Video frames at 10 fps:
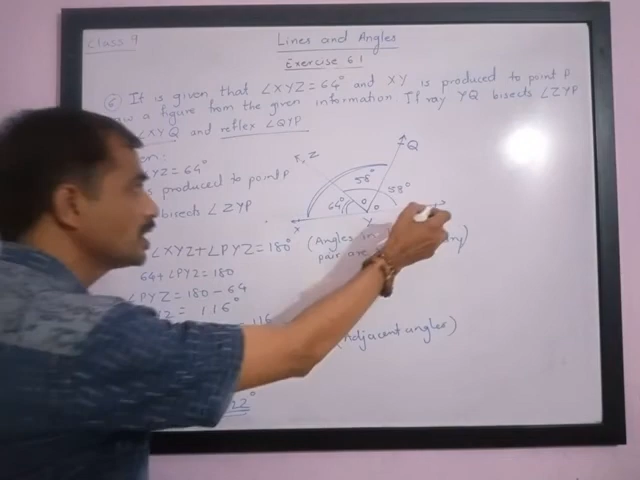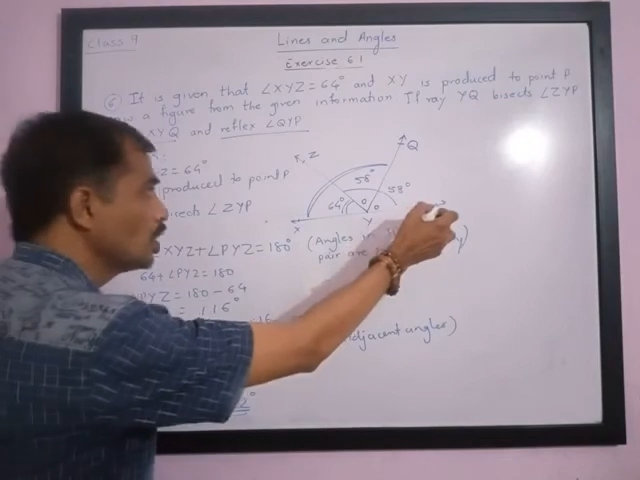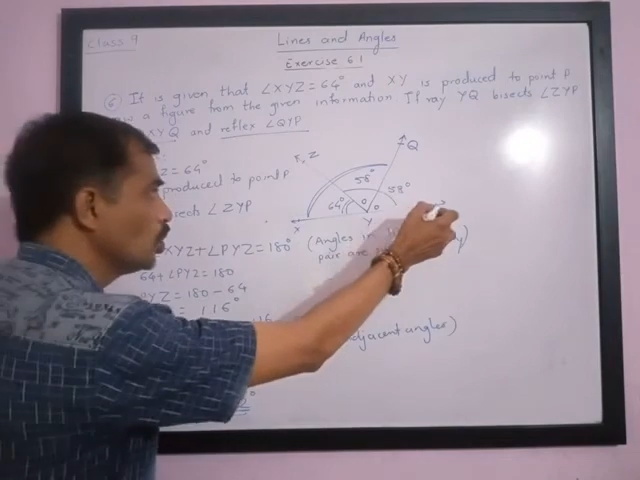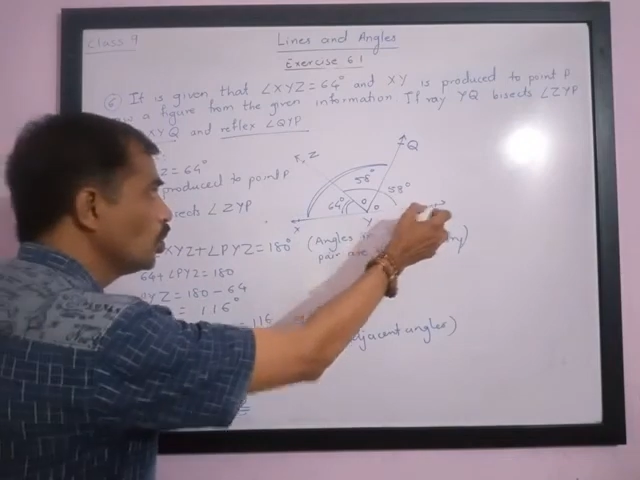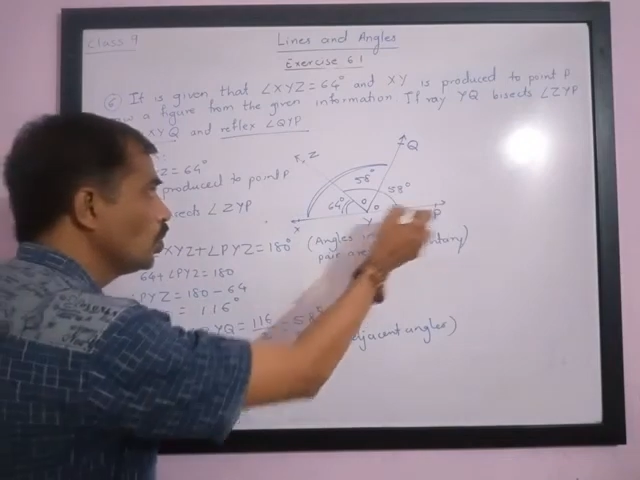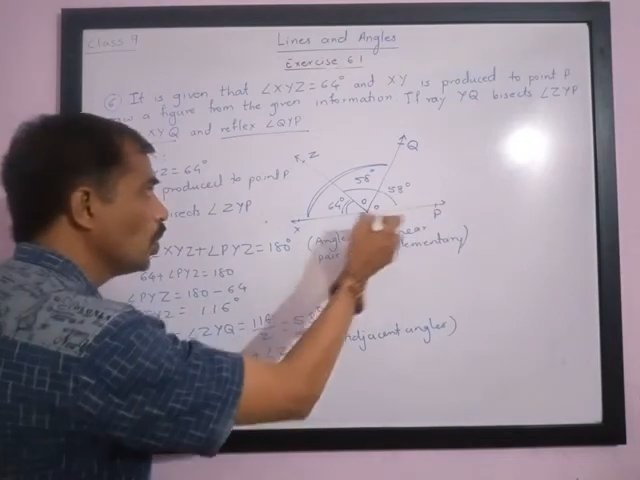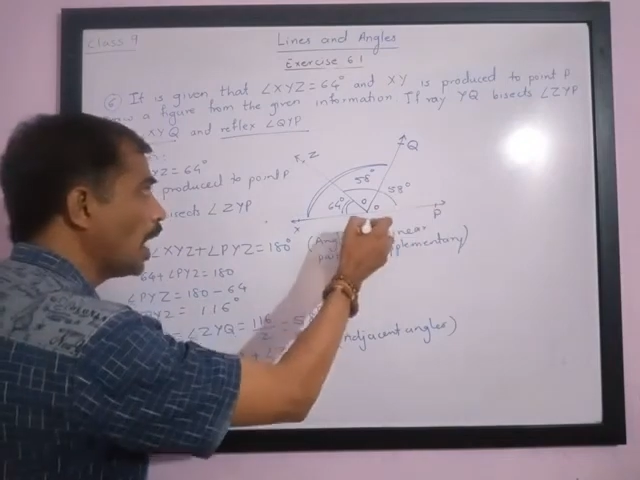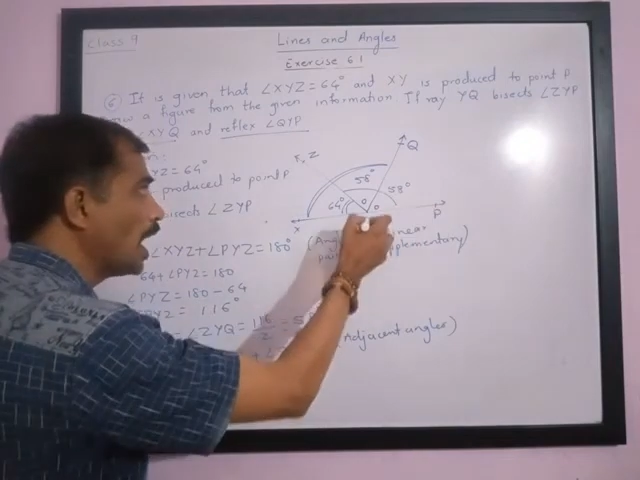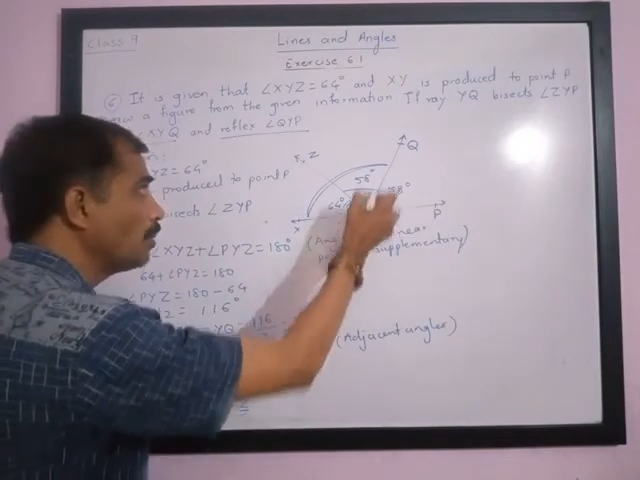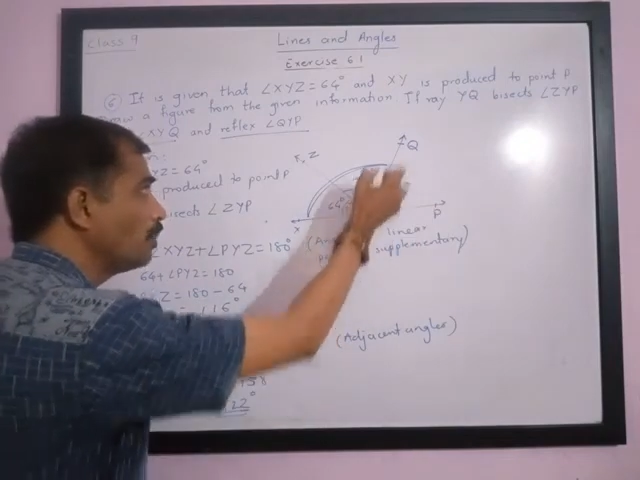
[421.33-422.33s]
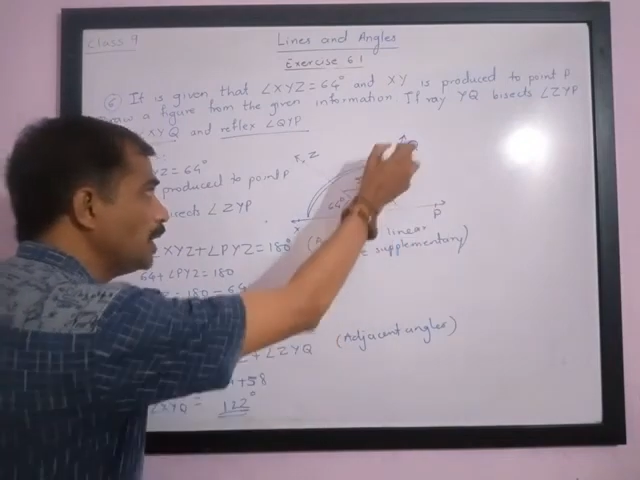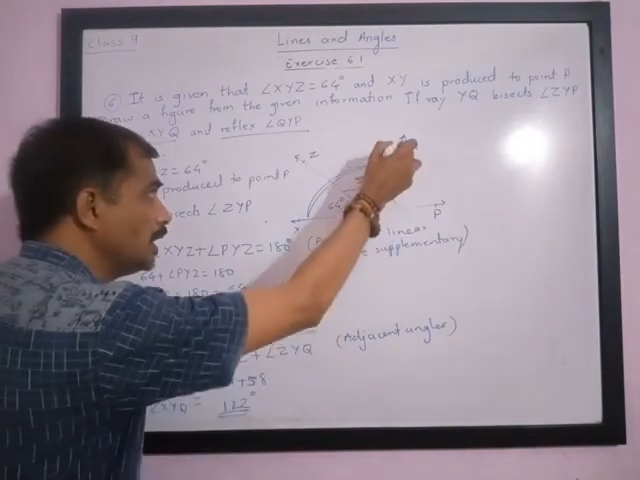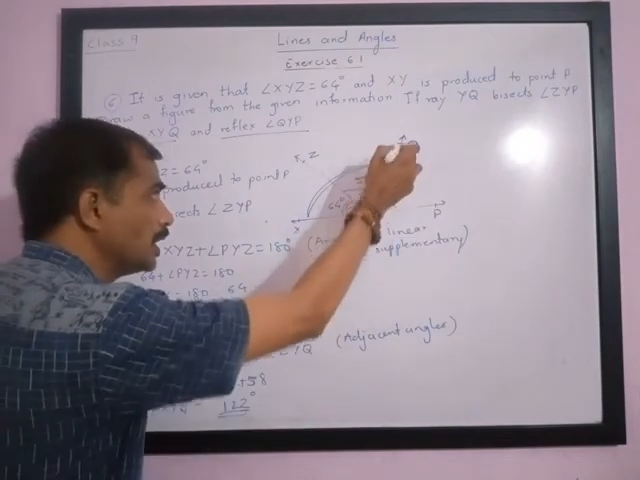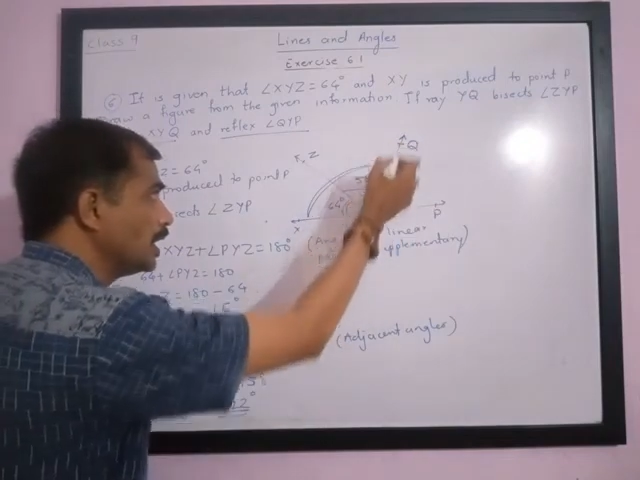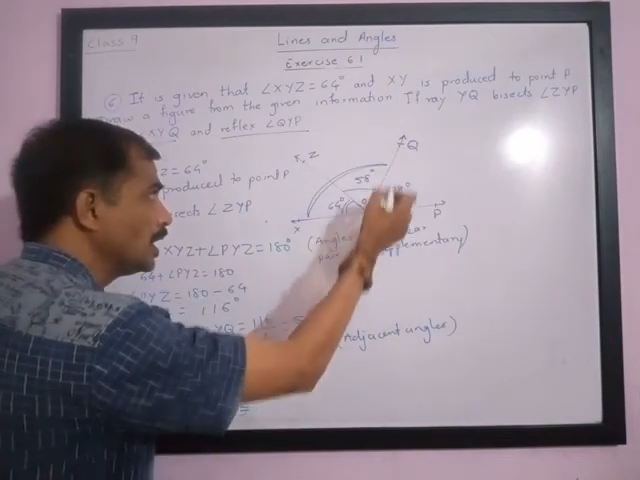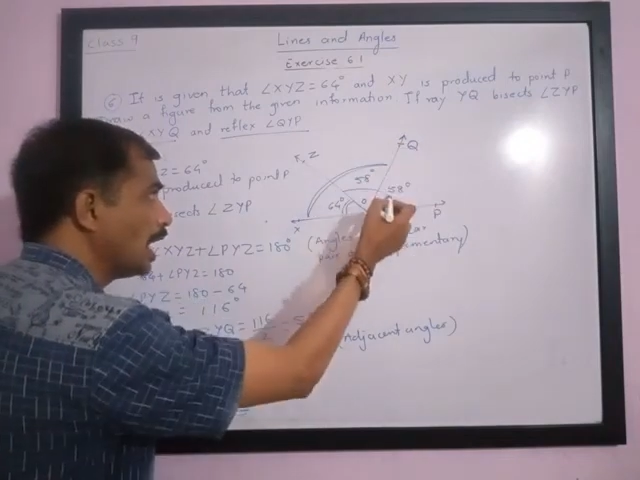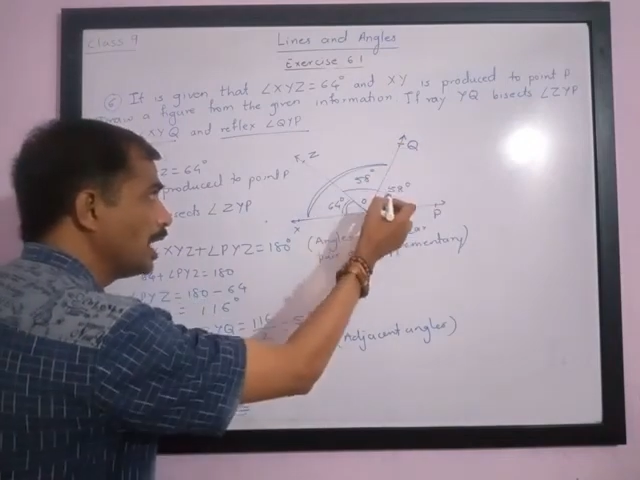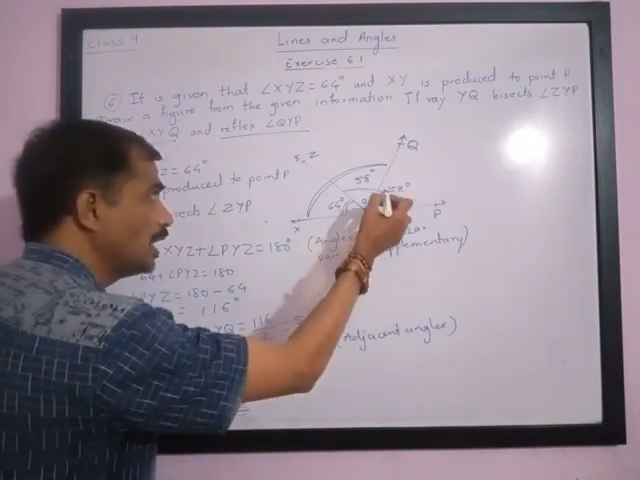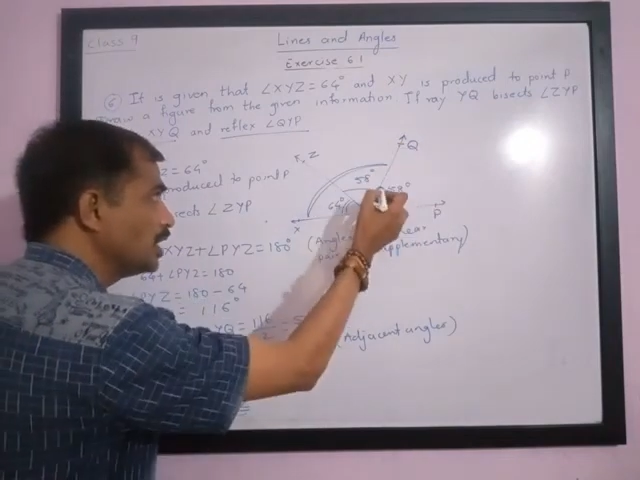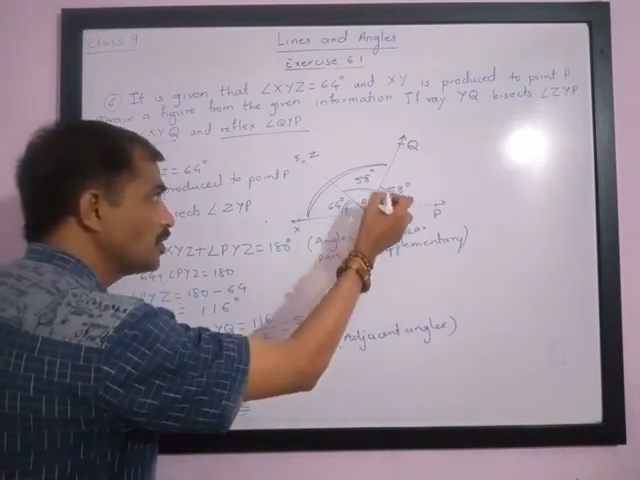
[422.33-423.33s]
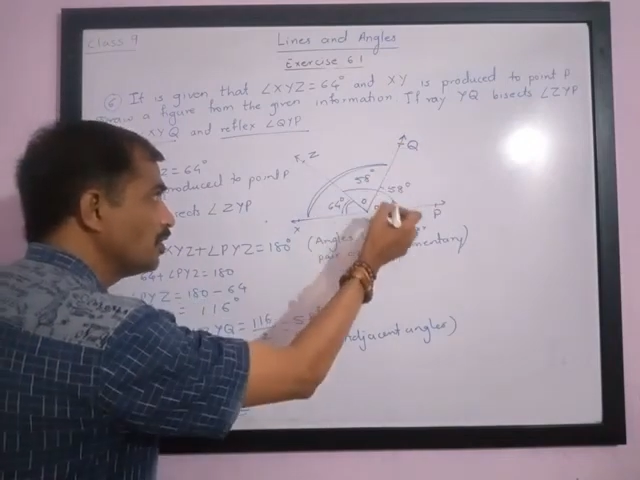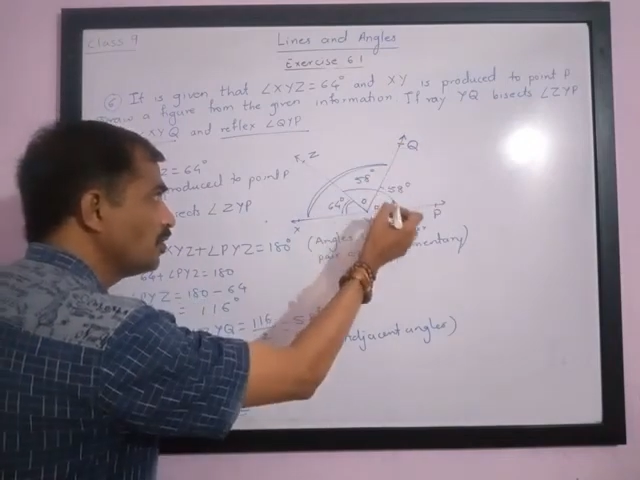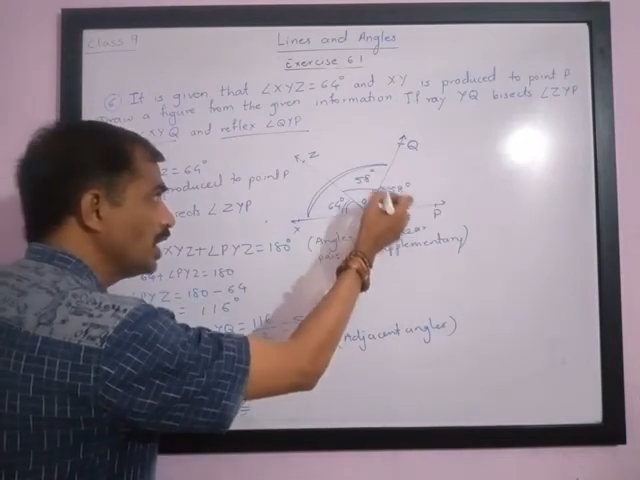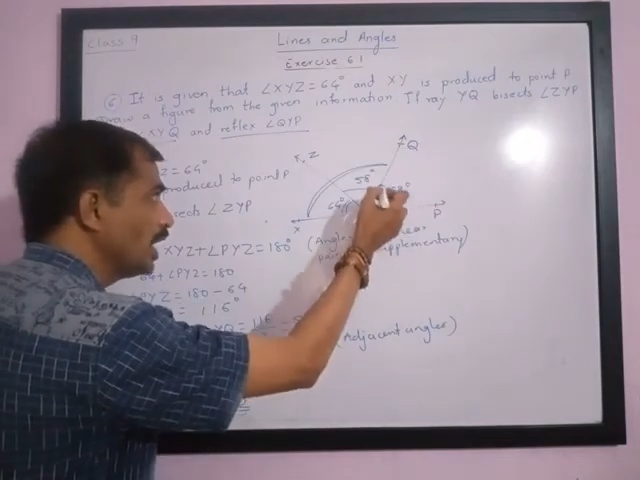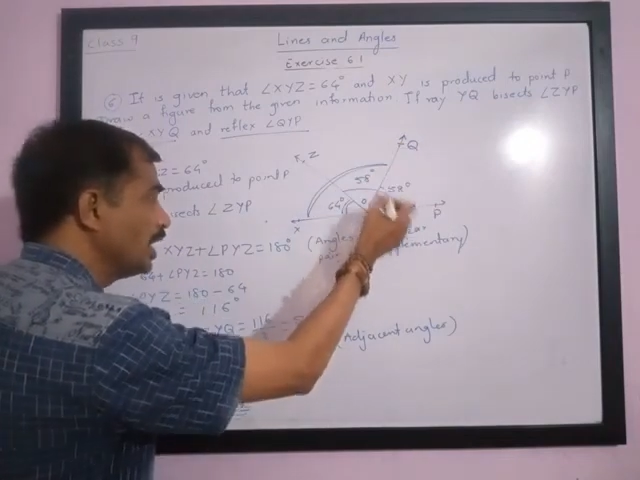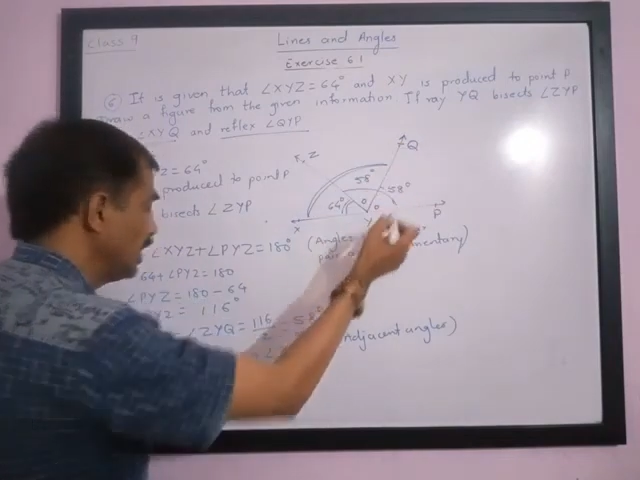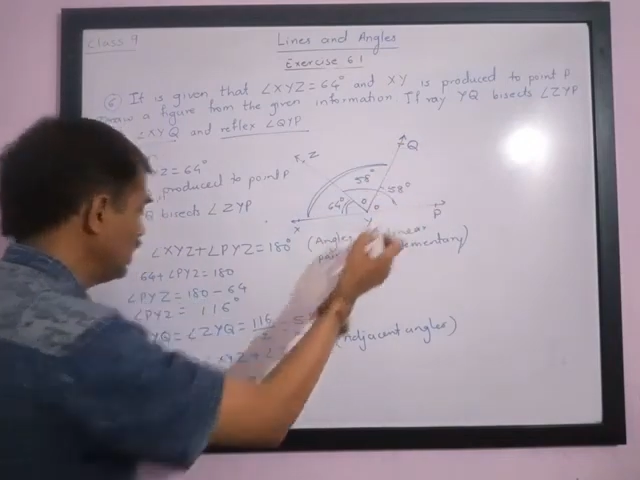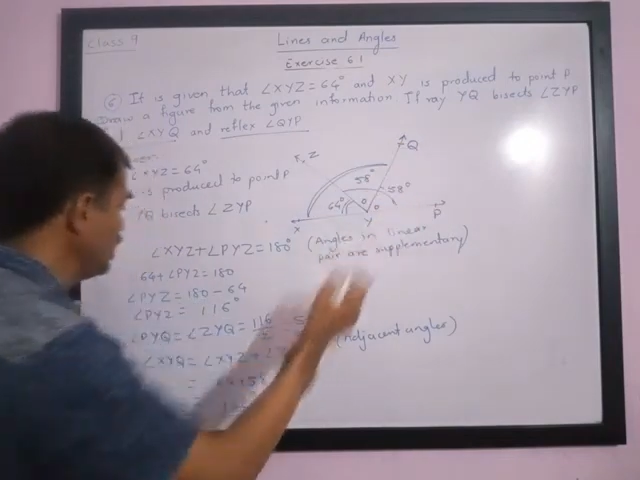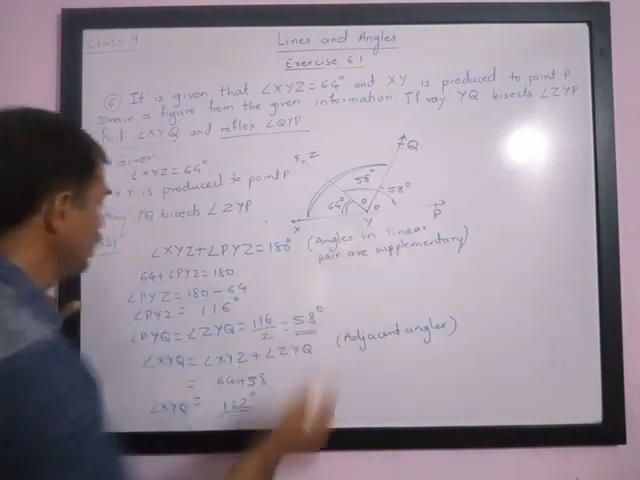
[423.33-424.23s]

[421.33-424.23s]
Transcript: QYP and it is 58 degrees.